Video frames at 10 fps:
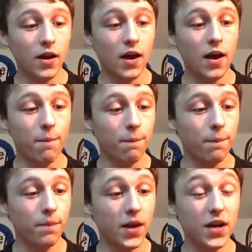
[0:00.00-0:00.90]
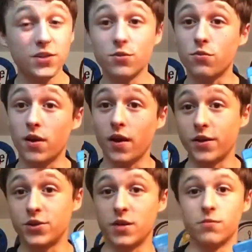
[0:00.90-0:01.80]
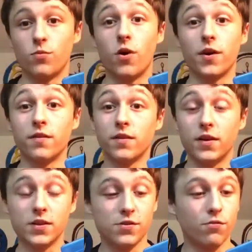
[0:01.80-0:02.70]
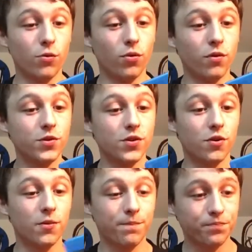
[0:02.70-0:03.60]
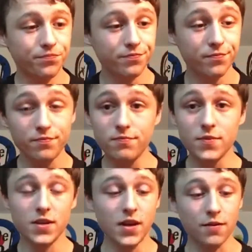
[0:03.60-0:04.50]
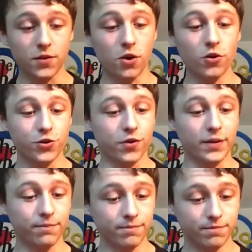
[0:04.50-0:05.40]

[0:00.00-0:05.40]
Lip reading: and I do quite like James Wan as a rule, so yeah, The Conjuring.